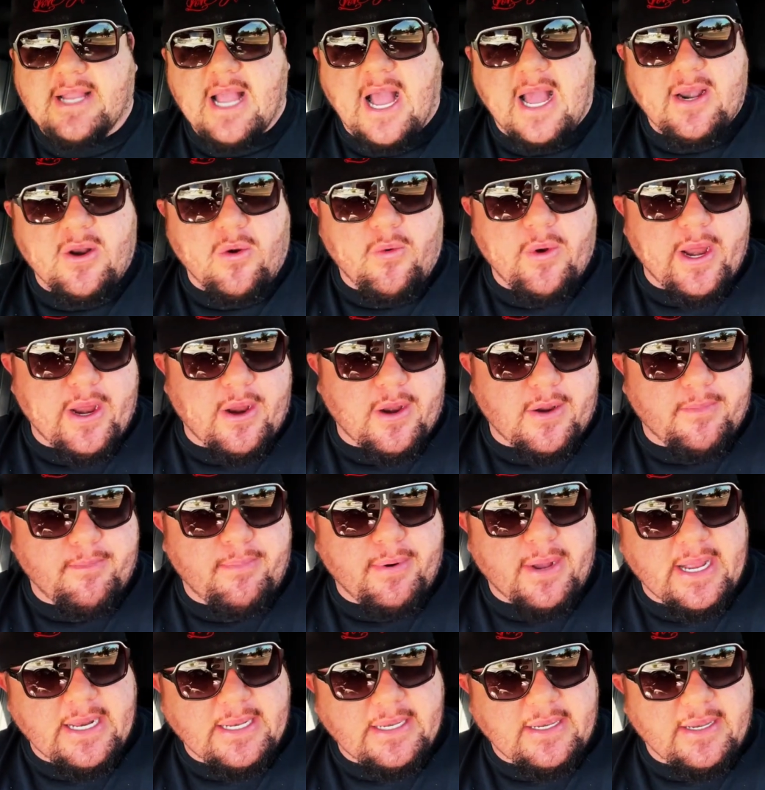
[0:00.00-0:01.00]
kind of weird,
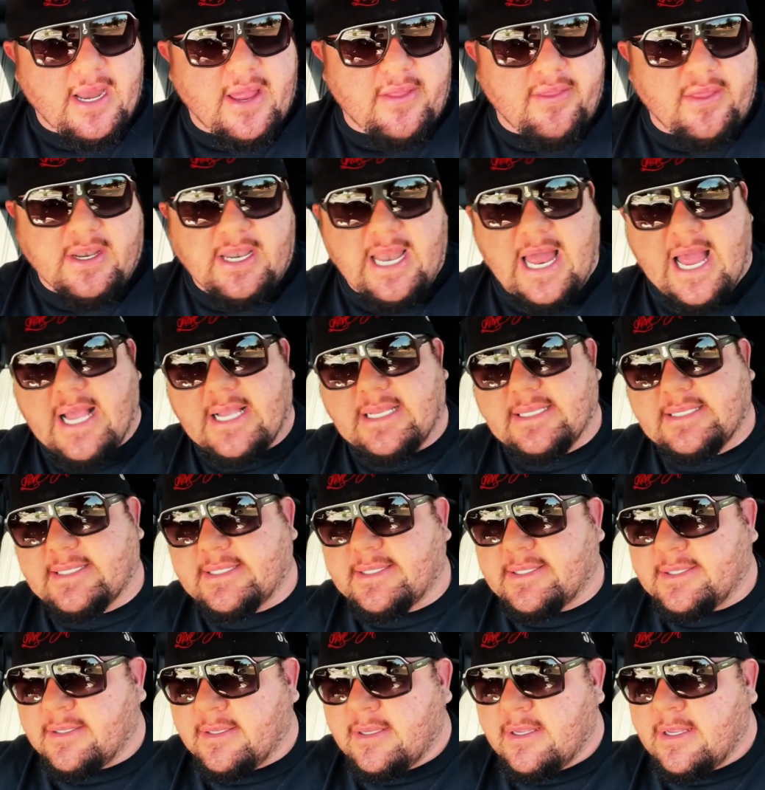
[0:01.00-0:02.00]
but
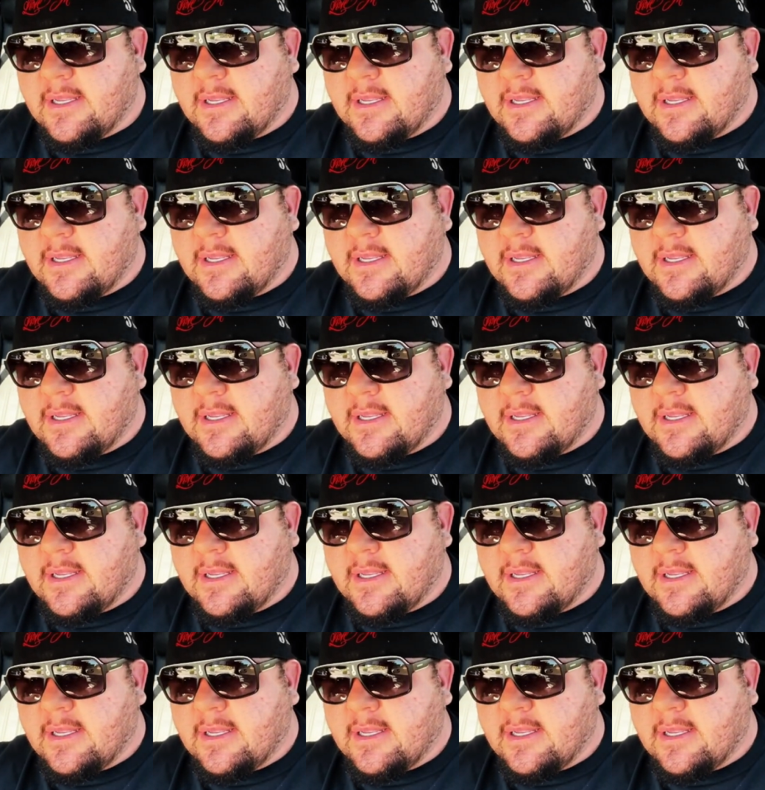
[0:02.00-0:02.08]
nonetheless,